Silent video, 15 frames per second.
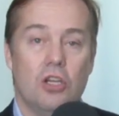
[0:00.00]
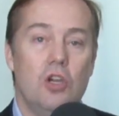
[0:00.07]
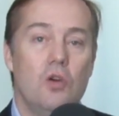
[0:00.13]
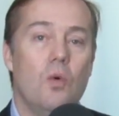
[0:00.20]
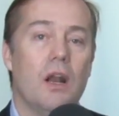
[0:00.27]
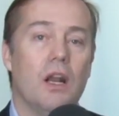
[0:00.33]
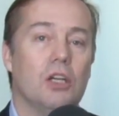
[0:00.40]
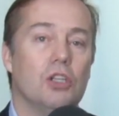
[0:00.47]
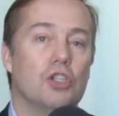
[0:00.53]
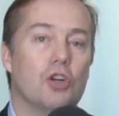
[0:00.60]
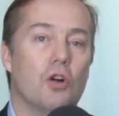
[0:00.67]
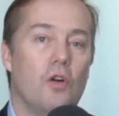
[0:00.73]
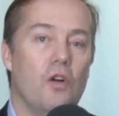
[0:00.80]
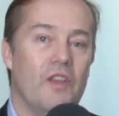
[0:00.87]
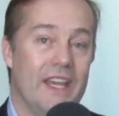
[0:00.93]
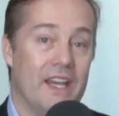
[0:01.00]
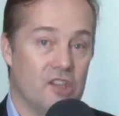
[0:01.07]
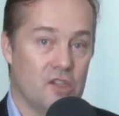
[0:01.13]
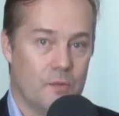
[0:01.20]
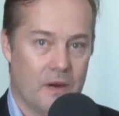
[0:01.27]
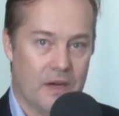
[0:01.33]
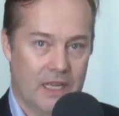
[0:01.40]
you want to control the
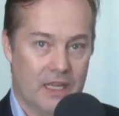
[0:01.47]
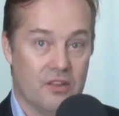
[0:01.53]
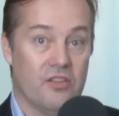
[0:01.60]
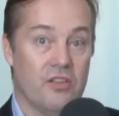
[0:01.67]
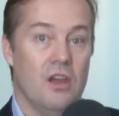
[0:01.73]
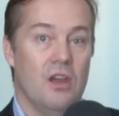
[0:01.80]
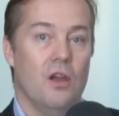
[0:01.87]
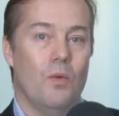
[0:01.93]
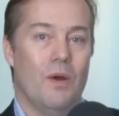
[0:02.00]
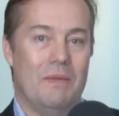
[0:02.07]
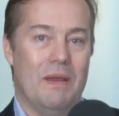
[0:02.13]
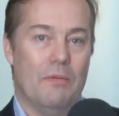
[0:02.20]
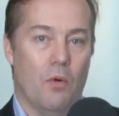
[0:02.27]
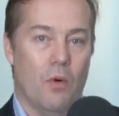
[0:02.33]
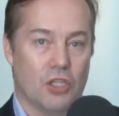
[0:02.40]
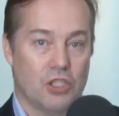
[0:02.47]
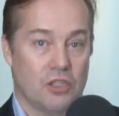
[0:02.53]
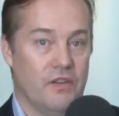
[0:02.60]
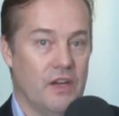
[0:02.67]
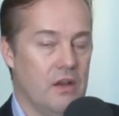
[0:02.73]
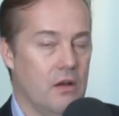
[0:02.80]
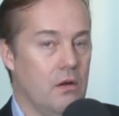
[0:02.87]
experience when people
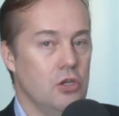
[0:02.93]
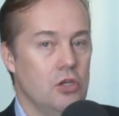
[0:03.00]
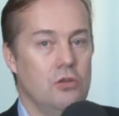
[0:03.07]
watch your video.